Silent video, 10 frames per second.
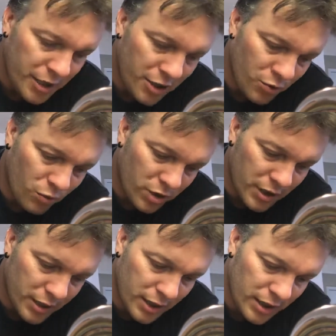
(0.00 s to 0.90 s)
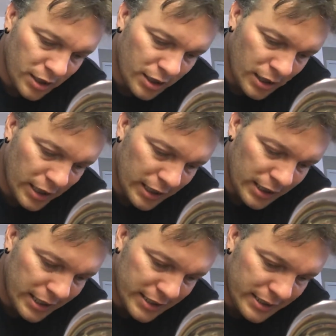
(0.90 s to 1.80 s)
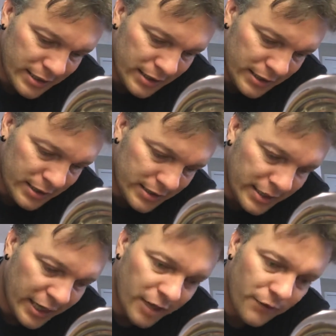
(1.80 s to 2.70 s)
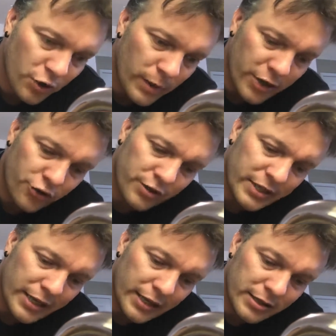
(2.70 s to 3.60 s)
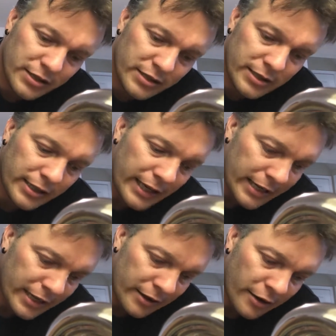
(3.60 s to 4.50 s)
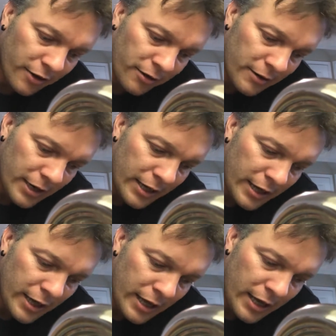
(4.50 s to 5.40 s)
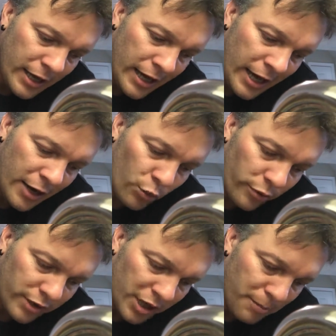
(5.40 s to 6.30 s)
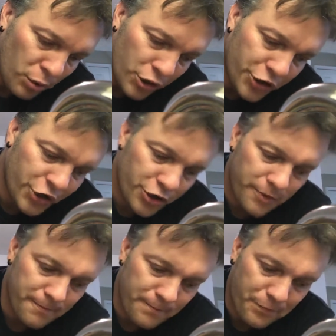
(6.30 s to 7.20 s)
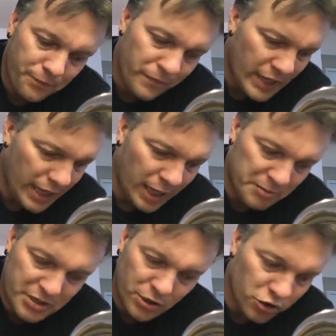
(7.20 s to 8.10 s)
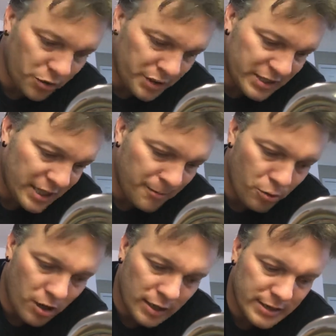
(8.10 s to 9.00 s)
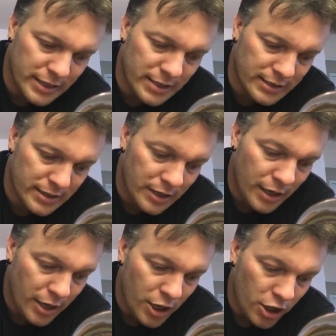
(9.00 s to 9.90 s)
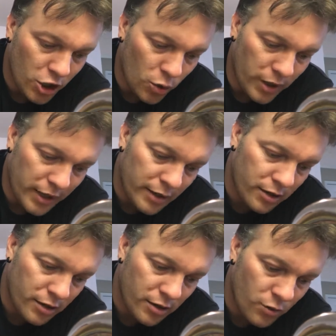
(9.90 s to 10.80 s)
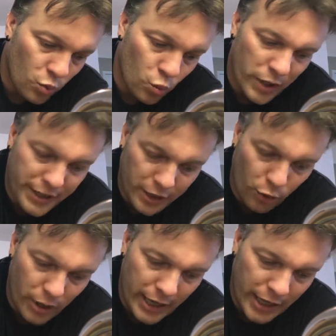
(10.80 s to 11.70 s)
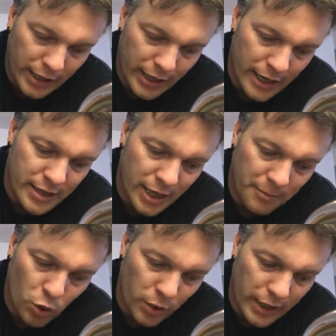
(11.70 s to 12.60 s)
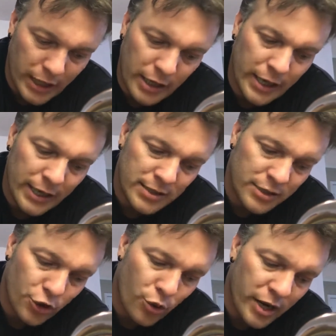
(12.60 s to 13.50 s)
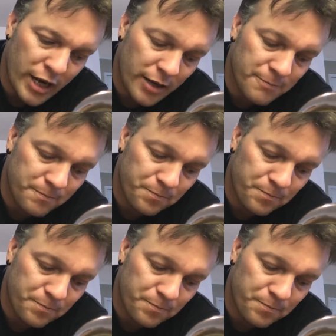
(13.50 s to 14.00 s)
You want to at least take a few extra seconds to get in there and really push. I'm still doing the same process, going with the grain, and then I'm going against the grain,